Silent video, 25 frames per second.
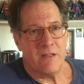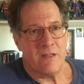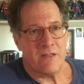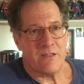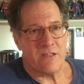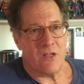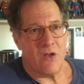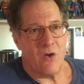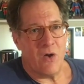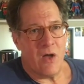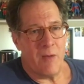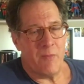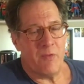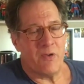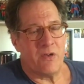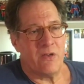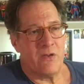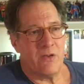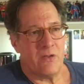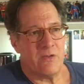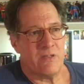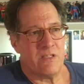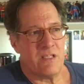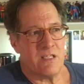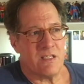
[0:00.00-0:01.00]
So I'm a
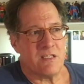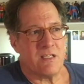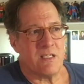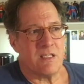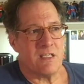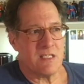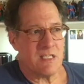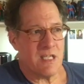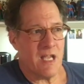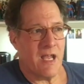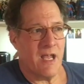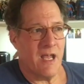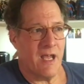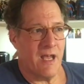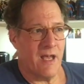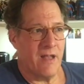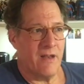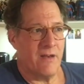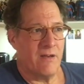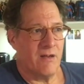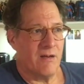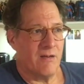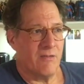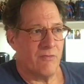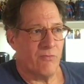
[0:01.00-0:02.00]
good distance
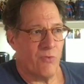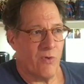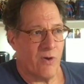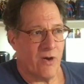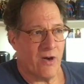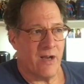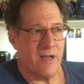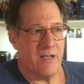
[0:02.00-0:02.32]
ahead of where